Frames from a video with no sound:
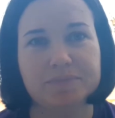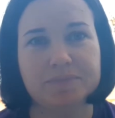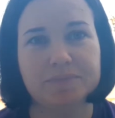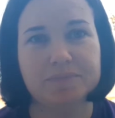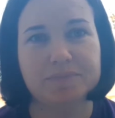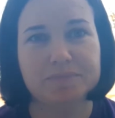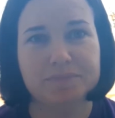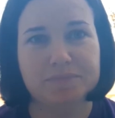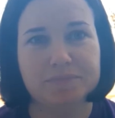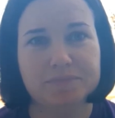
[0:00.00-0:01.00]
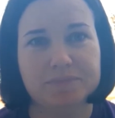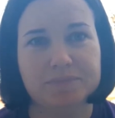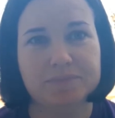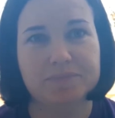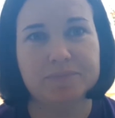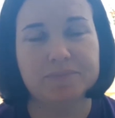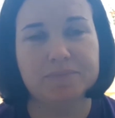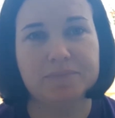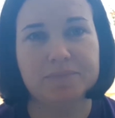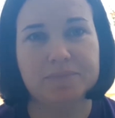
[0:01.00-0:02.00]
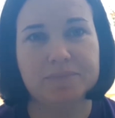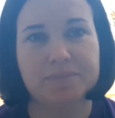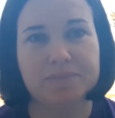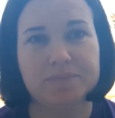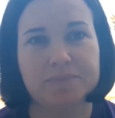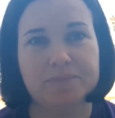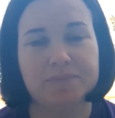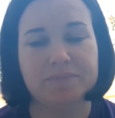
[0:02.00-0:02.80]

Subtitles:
(silence)